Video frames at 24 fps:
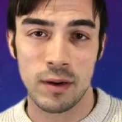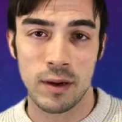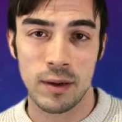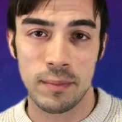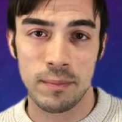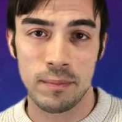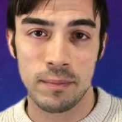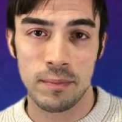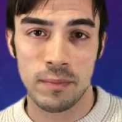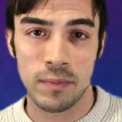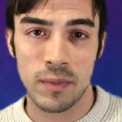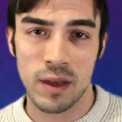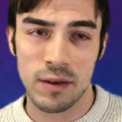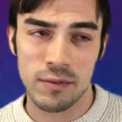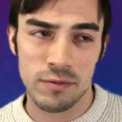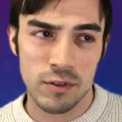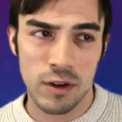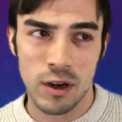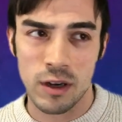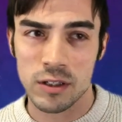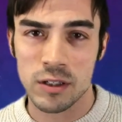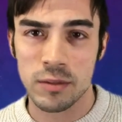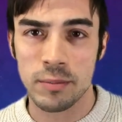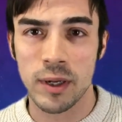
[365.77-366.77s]
Right? I've
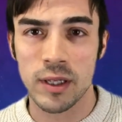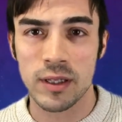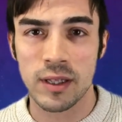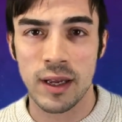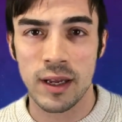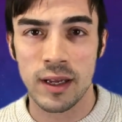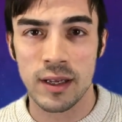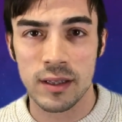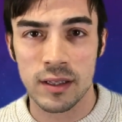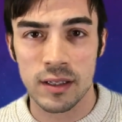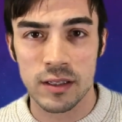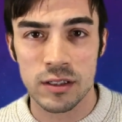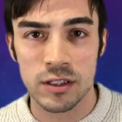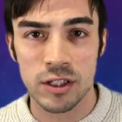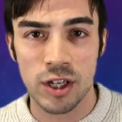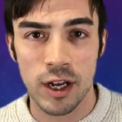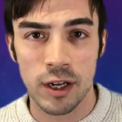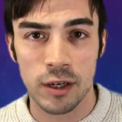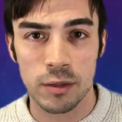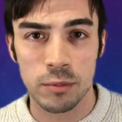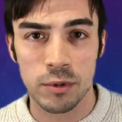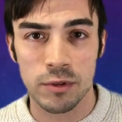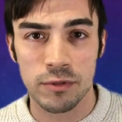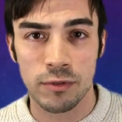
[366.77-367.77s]
talked about that in this
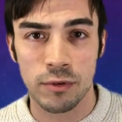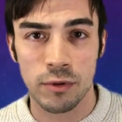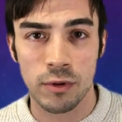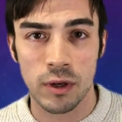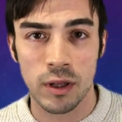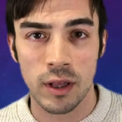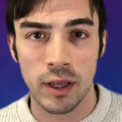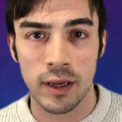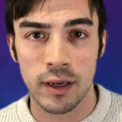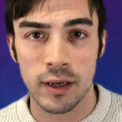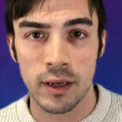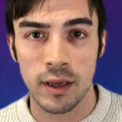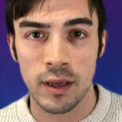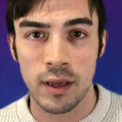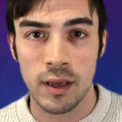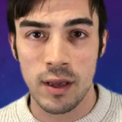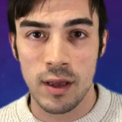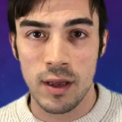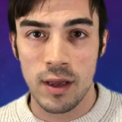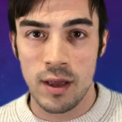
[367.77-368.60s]
channel before. Like,